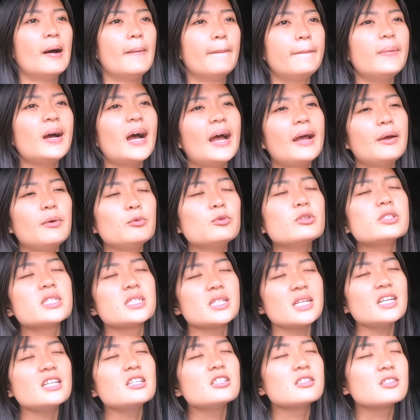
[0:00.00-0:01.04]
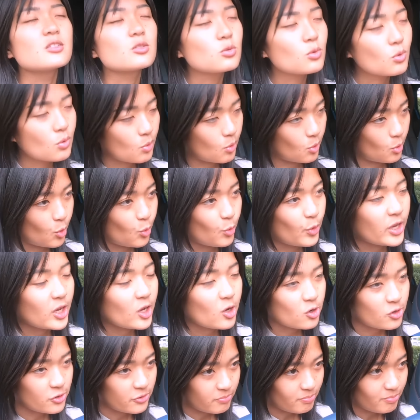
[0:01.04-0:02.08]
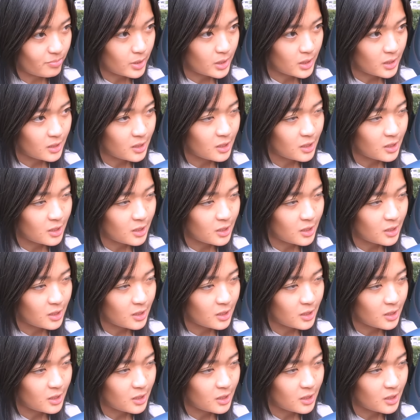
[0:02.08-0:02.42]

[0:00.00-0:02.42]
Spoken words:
but I would say it's growing on me.